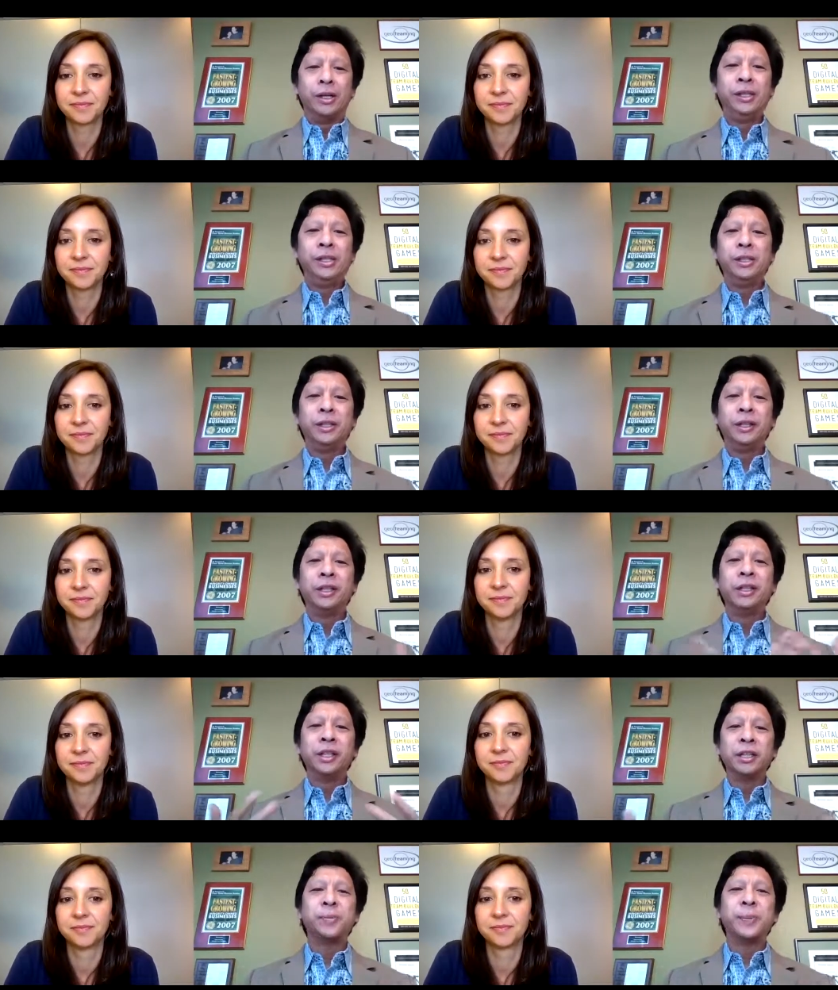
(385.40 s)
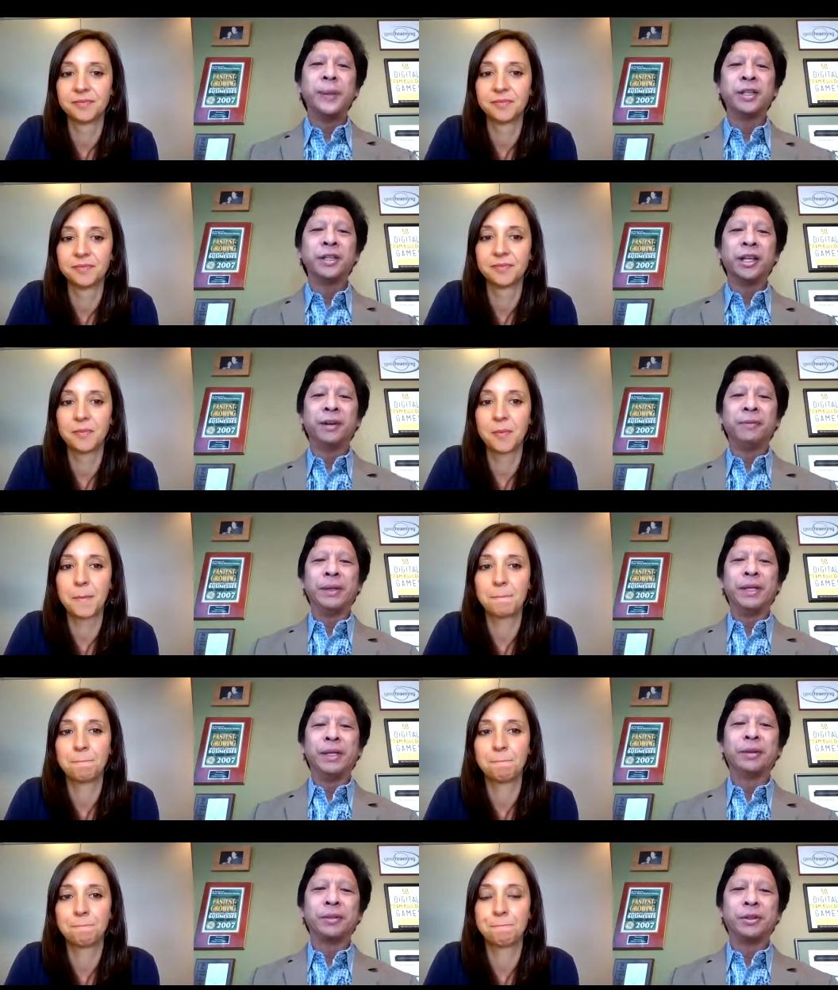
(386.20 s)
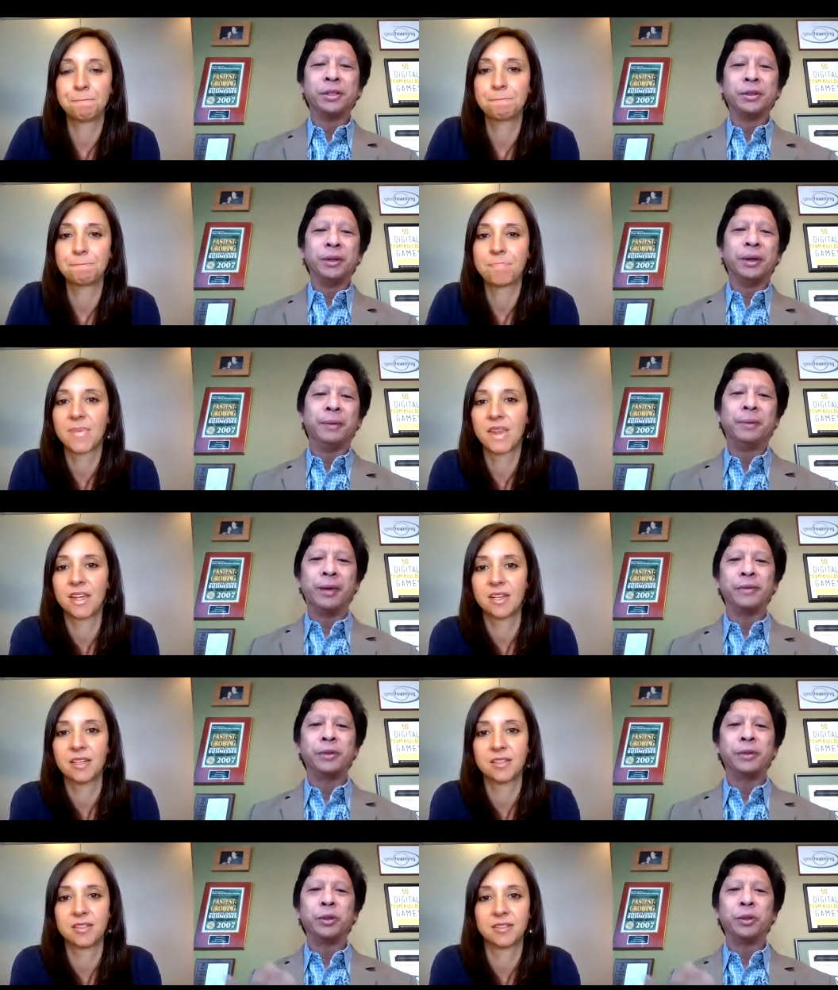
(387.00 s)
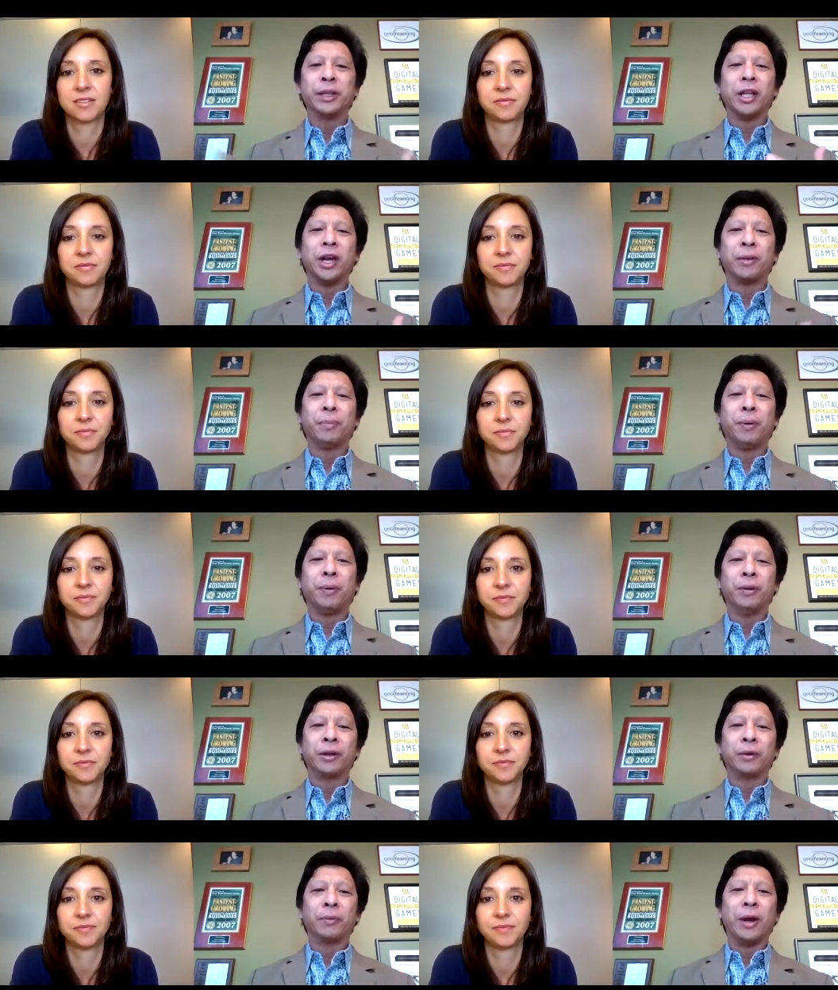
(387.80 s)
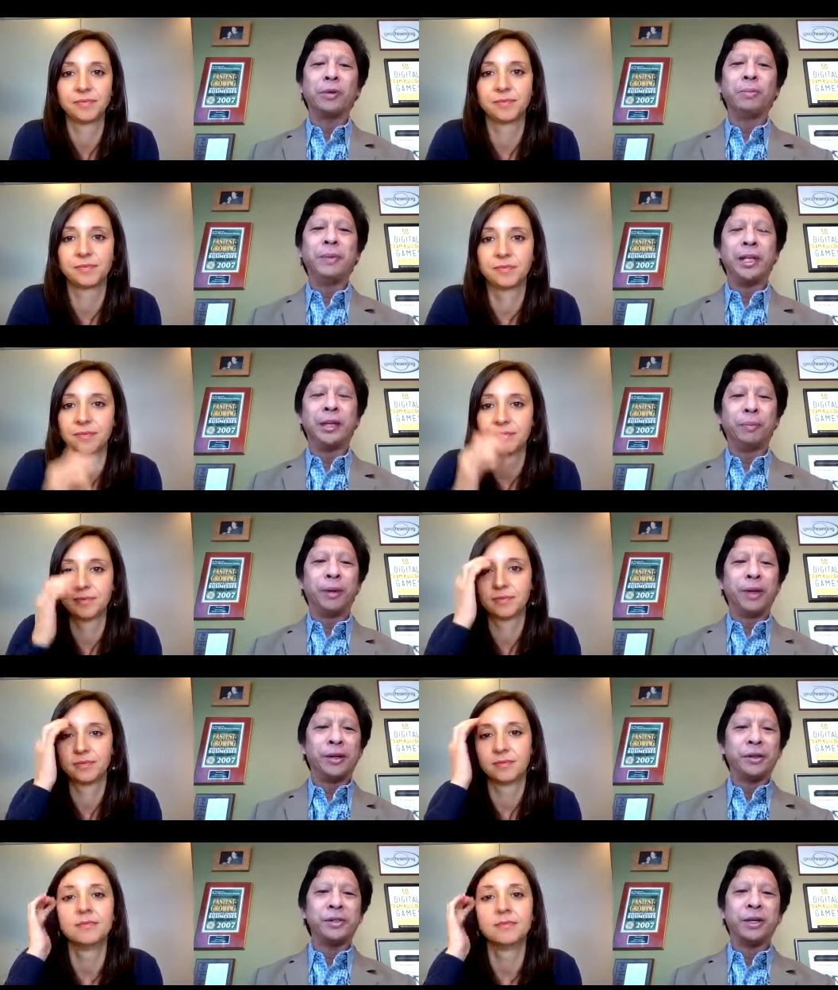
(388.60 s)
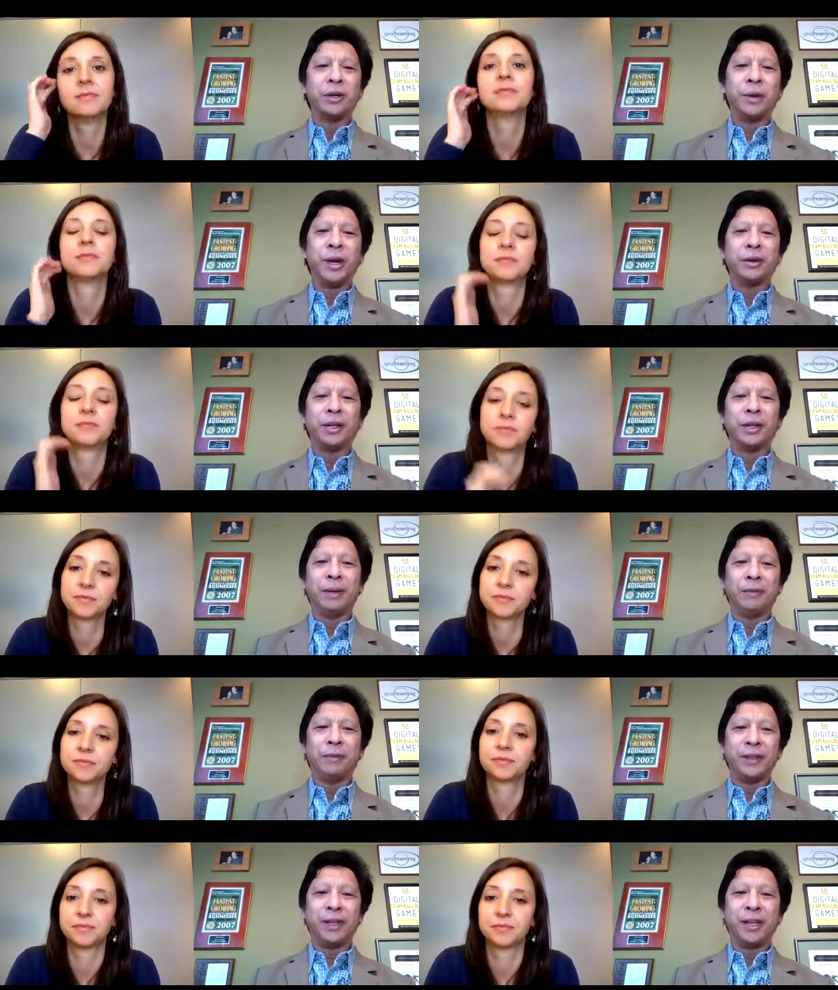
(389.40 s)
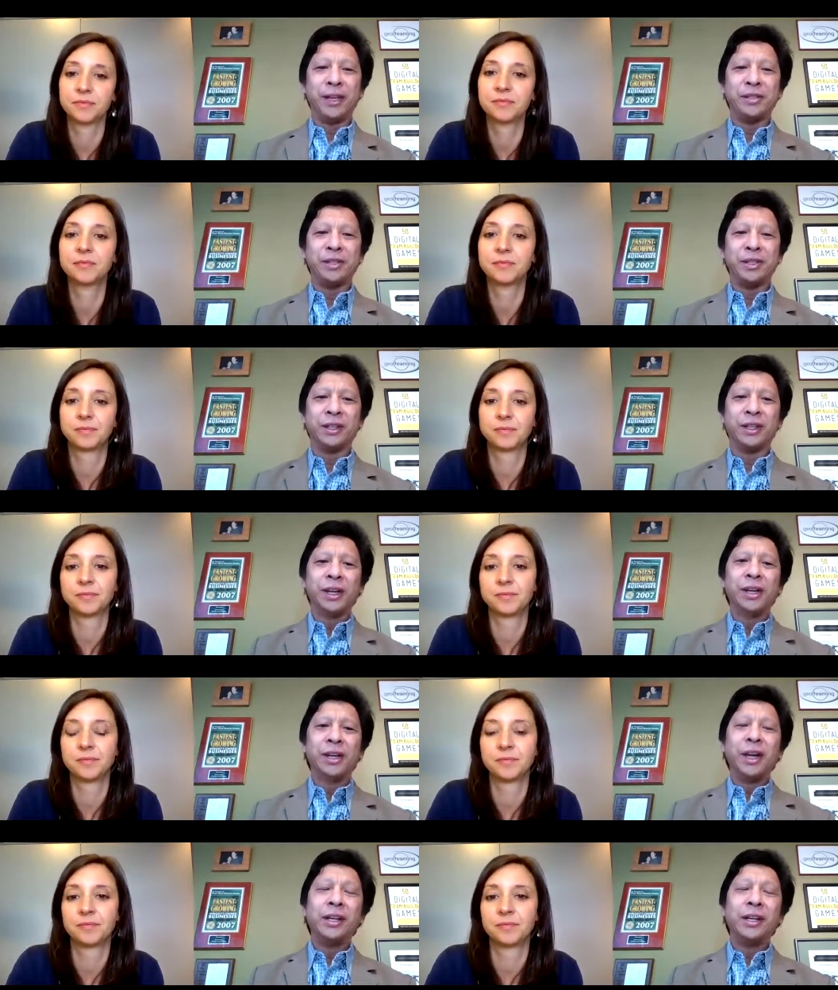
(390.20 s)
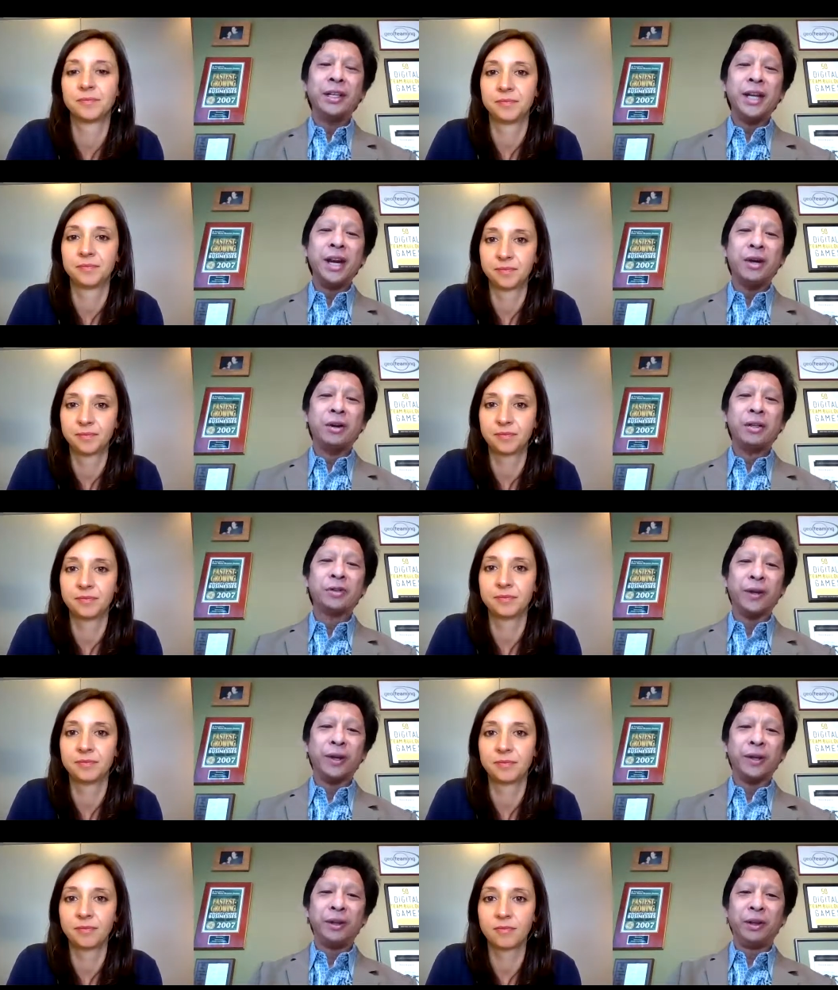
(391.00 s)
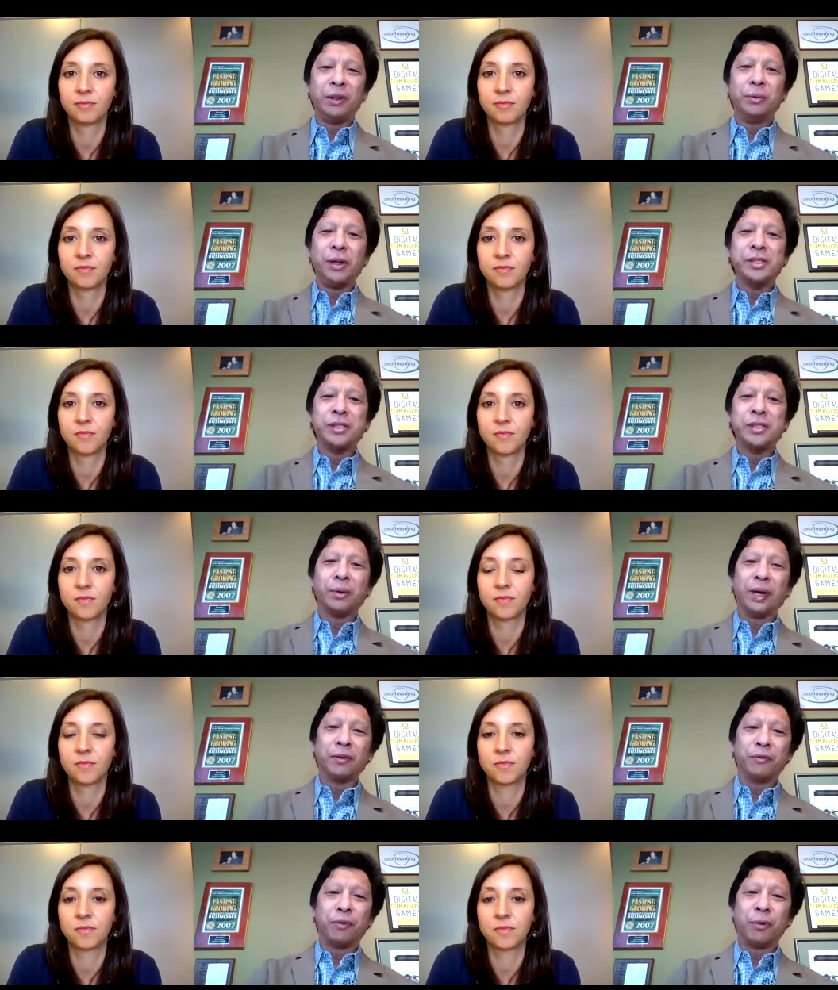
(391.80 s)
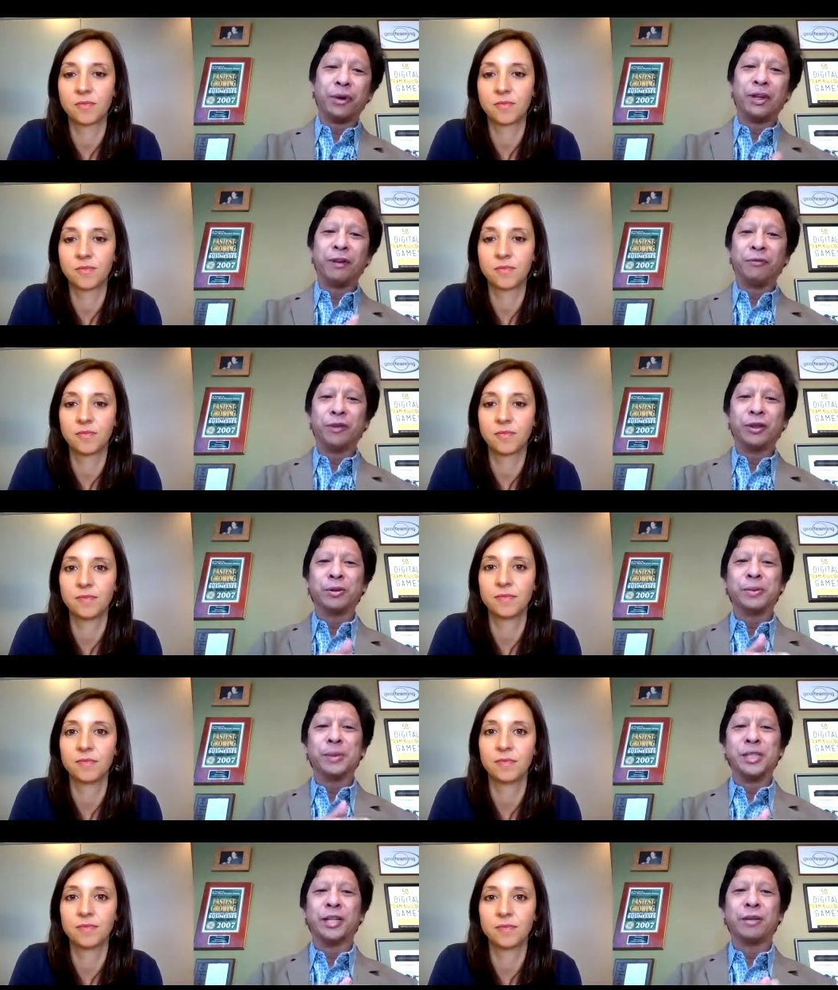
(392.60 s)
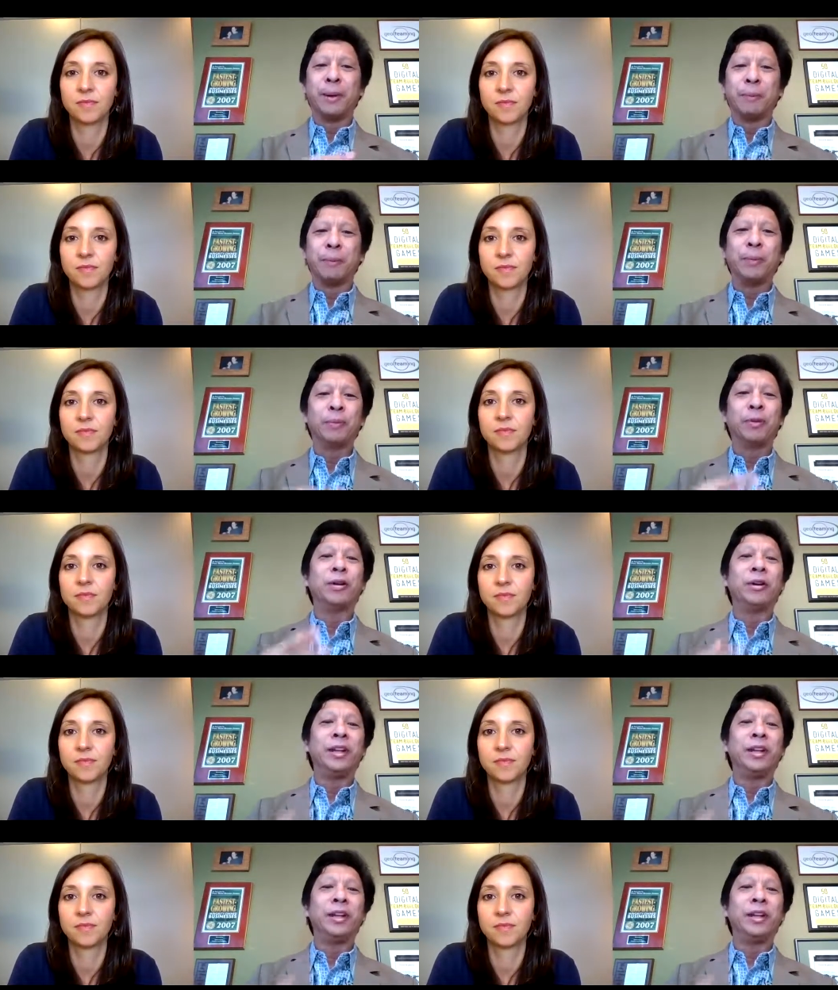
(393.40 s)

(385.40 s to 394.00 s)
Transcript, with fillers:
Speaker 1: and the speaking that I've been able to do, I've, I've, been doing a lot of polling around meeting planners around gamification. And then now it's finally, it was at around 40 to 50% about people who'd